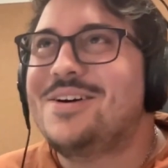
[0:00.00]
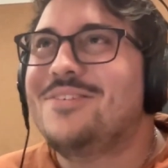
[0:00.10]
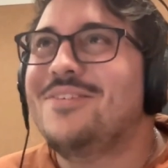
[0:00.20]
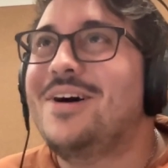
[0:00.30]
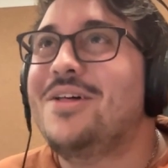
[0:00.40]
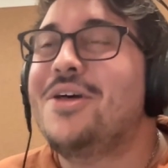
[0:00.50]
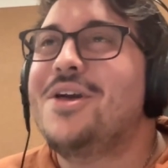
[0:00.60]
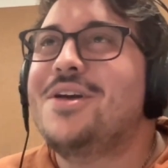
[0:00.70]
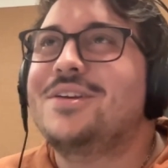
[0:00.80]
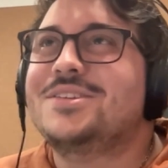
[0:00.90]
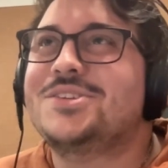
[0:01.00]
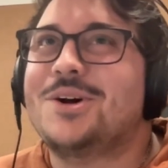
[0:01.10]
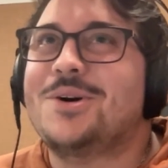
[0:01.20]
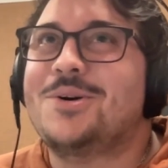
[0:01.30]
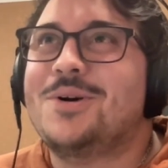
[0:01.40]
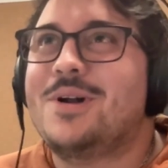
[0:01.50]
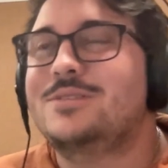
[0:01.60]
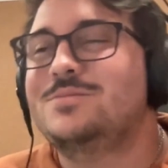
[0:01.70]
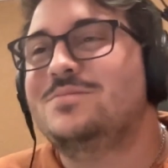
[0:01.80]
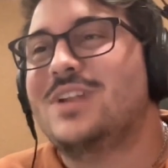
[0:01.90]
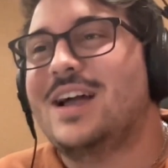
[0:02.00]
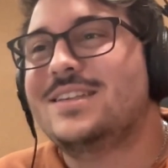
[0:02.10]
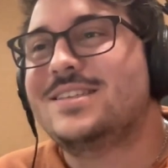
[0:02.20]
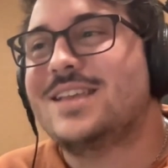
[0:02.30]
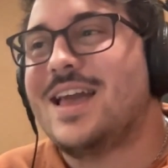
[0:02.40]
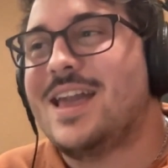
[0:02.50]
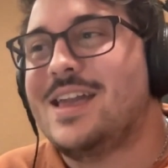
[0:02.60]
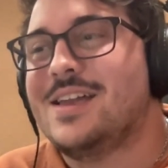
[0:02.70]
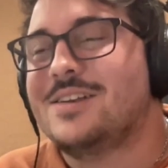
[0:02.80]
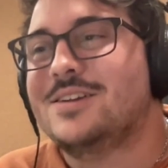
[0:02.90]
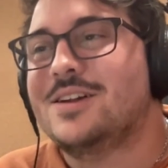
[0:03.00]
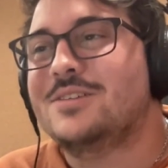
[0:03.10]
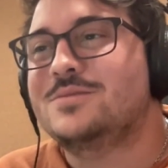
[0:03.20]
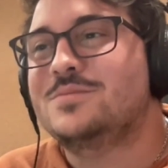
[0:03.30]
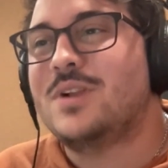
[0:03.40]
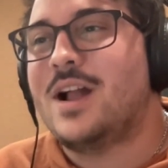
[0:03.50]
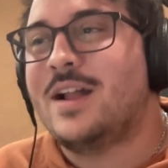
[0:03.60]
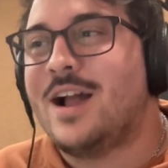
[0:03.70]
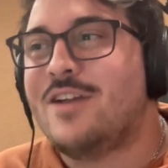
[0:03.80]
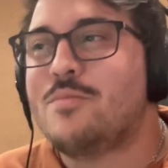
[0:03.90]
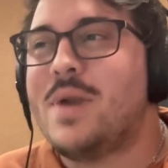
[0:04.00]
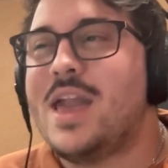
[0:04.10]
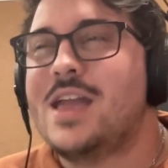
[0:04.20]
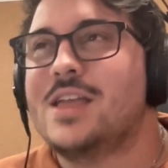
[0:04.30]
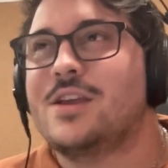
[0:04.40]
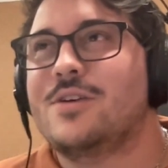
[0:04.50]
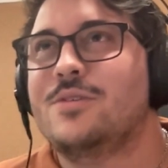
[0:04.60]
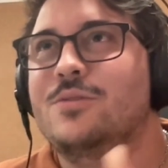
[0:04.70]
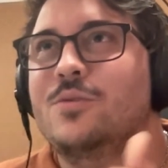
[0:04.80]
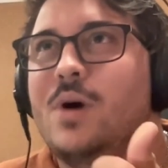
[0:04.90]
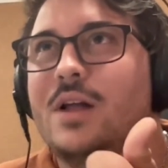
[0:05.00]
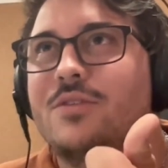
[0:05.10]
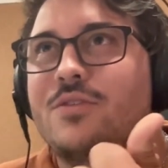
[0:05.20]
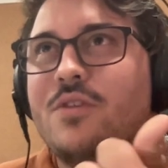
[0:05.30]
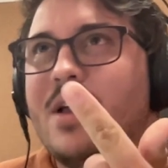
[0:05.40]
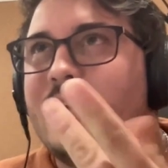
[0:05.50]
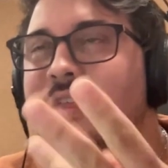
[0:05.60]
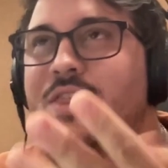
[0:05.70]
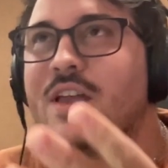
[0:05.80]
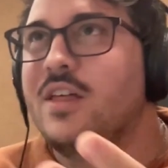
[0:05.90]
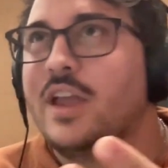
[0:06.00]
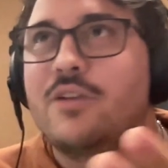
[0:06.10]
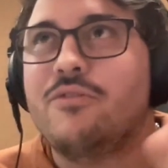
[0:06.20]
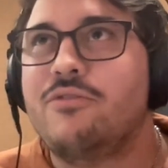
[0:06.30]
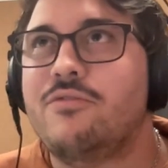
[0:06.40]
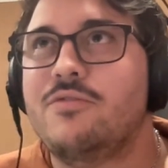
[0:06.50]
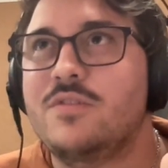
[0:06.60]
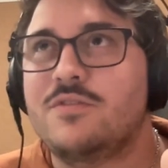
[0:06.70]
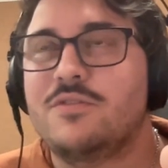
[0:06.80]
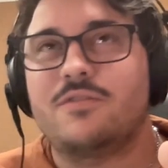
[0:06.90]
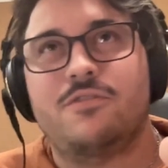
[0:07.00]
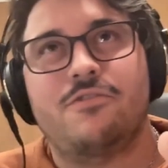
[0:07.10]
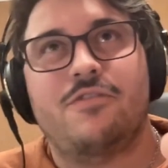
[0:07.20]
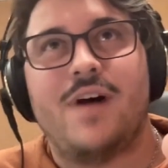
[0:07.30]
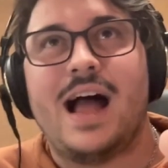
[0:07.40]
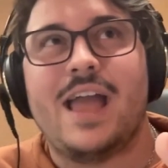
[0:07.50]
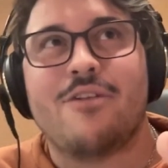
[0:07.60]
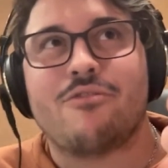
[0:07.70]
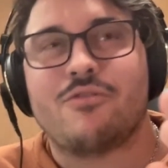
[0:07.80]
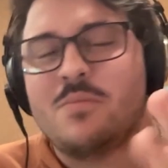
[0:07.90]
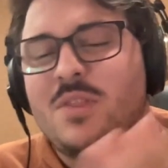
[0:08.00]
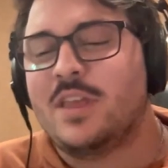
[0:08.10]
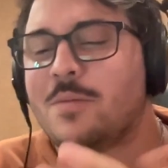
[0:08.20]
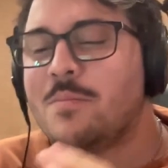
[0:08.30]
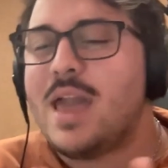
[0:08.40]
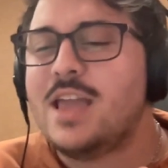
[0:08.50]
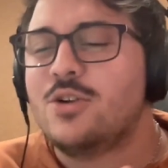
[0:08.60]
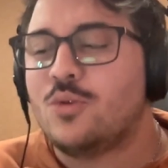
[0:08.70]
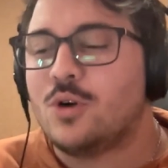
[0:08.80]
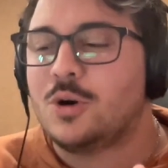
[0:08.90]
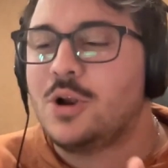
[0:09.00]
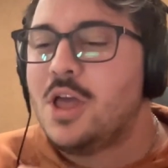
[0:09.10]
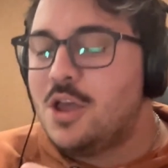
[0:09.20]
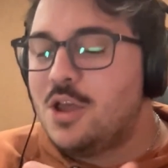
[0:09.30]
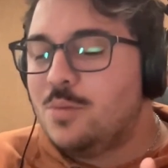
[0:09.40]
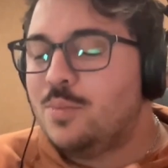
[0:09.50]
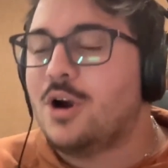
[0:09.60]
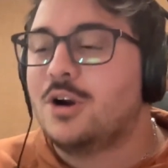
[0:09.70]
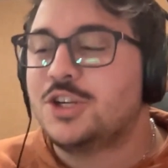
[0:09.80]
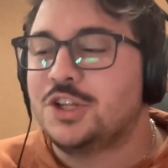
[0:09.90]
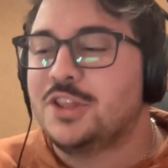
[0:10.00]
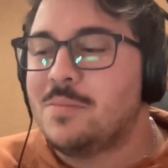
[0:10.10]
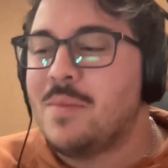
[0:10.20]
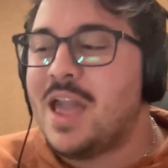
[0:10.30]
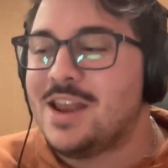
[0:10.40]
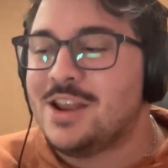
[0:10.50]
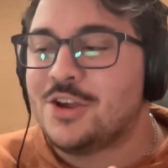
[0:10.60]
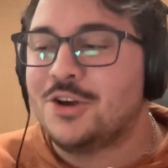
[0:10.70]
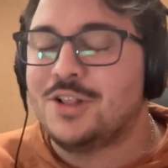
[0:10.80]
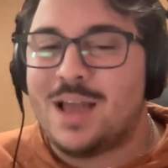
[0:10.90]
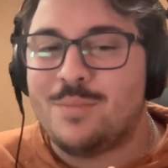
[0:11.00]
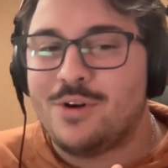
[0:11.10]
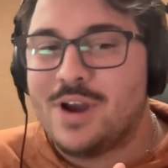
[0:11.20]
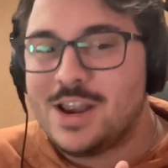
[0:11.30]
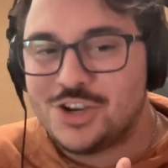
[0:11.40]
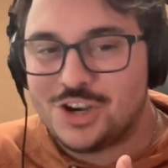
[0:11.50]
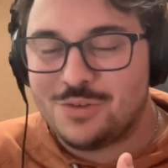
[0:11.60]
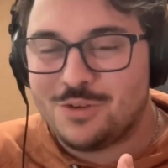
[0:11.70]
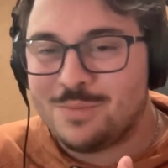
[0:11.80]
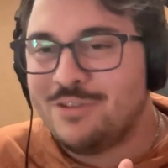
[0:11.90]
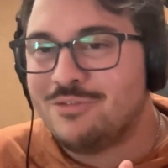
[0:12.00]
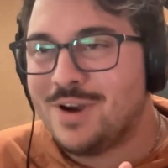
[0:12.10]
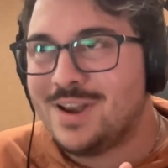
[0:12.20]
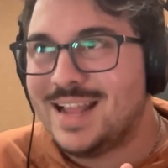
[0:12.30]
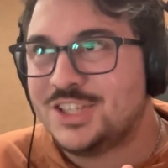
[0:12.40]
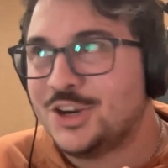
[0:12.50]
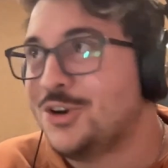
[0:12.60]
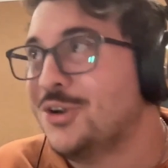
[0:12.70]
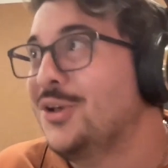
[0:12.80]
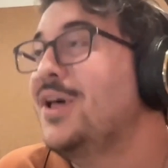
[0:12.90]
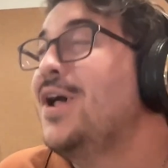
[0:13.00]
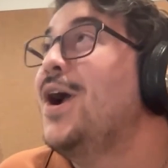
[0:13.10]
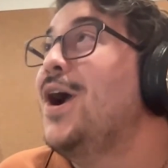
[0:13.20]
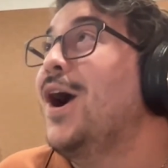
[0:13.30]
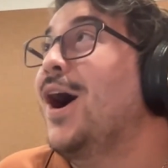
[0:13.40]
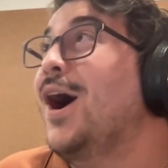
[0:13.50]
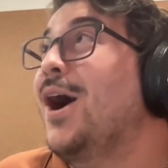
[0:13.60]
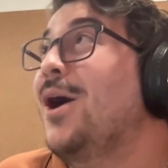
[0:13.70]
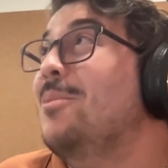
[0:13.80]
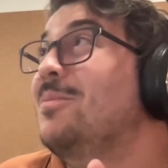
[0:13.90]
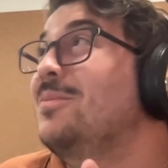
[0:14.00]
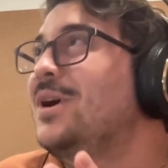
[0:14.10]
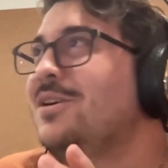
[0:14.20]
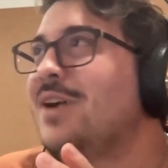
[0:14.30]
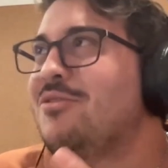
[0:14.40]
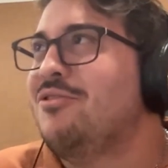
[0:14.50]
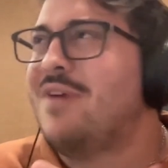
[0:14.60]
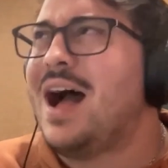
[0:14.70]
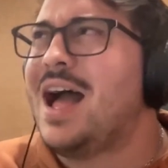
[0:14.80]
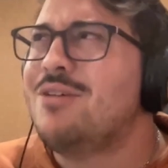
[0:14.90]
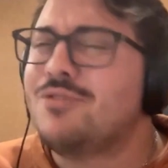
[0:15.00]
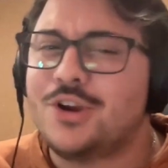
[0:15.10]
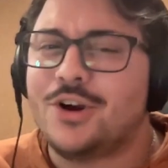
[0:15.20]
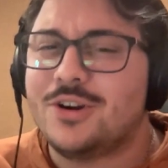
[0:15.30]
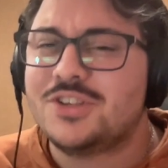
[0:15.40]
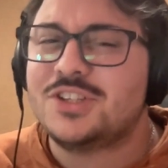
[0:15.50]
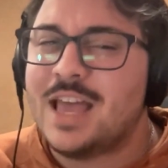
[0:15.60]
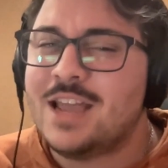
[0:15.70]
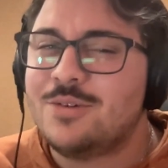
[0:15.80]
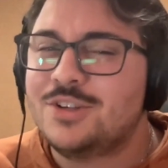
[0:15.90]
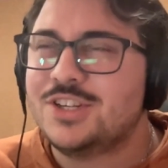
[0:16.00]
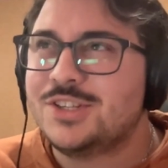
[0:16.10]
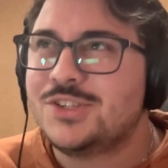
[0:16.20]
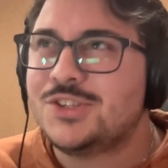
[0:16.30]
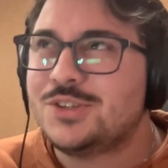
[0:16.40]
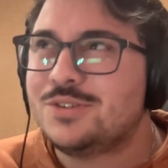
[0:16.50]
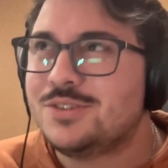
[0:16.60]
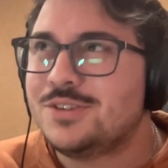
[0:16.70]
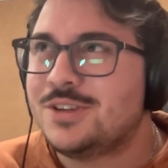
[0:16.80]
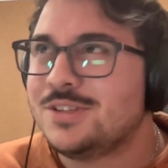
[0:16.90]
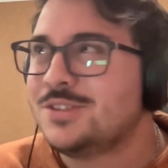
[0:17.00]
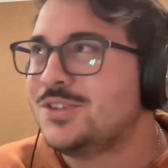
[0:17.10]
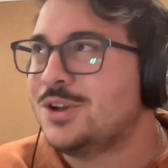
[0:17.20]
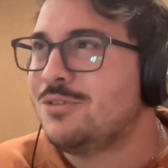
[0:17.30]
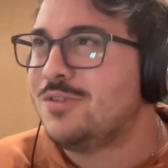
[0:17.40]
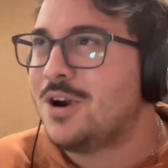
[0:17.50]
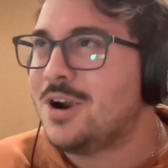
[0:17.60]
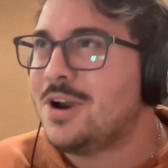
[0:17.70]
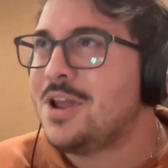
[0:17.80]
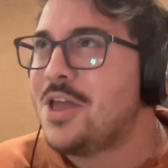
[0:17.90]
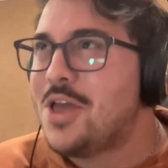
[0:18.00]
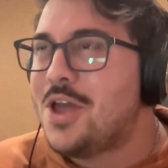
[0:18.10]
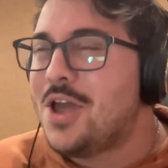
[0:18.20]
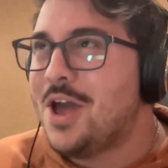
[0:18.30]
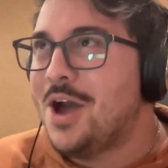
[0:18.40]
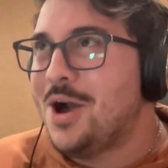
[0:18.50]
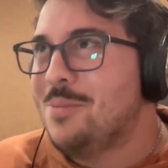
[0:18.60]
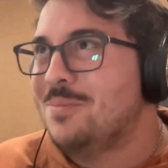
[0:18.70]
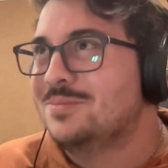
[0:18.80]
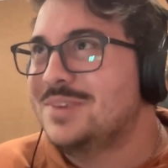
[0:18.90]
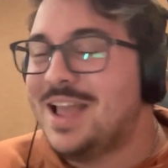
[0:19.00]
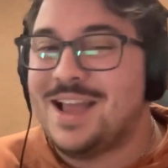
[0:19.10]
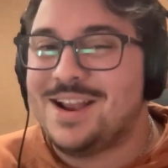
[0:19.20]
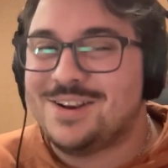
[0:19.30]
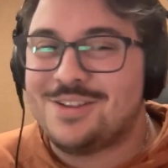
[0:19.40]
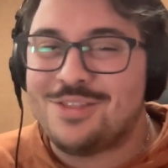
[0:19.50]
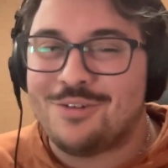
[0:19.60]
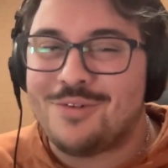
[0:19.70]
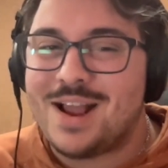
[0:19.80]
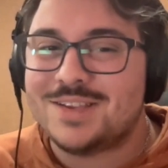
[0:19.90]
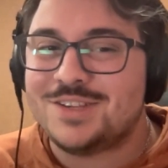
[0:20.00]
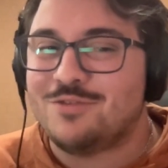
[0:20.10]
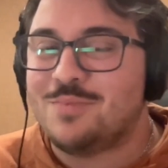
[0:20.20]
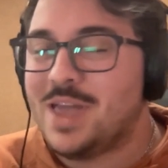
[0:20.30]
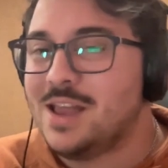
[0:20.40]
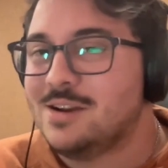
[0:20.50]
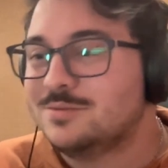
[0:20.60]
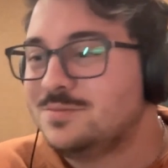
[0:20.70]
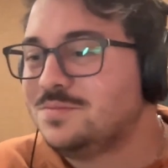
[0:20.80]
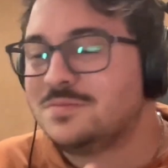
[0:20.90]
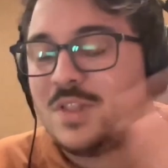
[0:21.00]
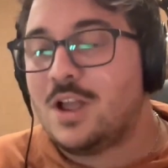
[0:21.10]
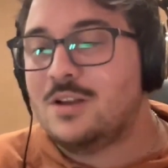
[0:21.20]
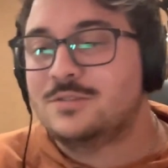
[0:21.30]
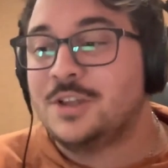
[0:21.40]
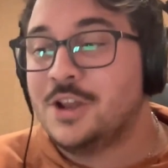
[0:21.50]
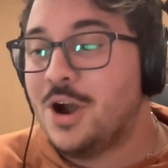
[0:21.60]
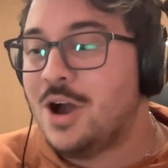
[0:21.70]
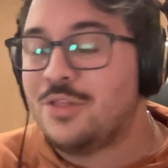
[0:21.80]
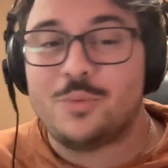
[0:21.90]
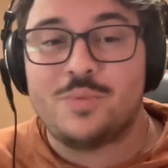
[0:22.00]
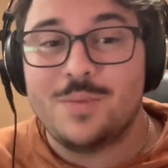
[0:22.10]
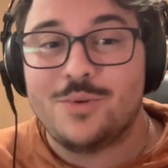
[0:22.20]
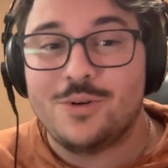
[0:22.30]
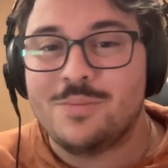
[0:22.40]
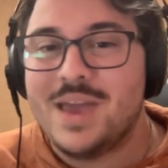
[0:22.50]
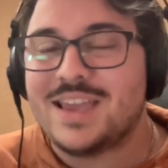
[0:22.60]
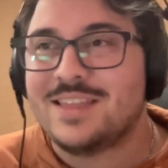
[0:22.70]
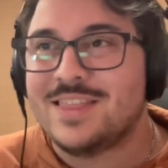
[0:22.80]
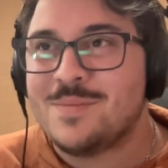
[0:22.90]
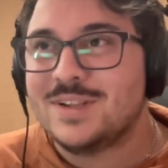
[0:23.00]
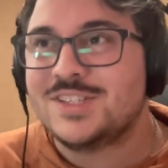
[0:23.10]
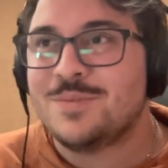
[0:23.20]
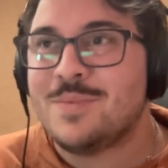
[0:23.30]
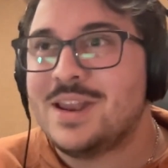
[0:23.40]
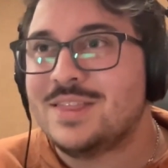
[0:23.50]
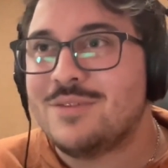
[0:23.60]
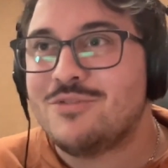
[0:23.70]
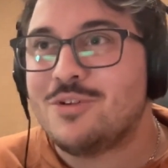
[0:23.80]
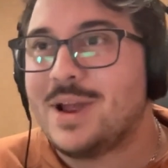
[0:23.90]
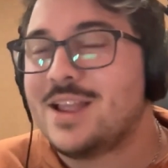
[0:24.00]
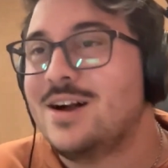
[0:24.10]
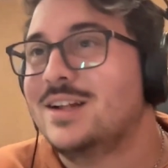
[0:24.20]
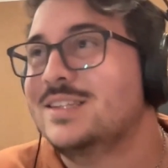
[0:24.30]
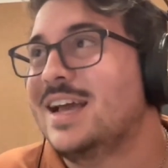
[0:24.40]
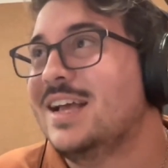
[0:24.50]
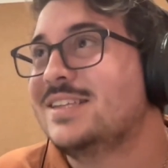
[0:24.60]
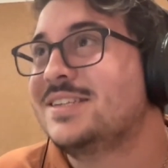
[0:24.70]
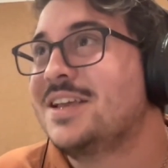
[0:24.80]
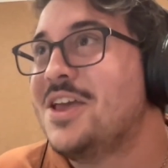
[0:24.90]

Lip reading: Well, so I'd say I've made what I think like five, like made or partially made in collaboration with my friend Eternal, um, five cursed languages so far, and the rest have been other people making them and submitting them for my contest.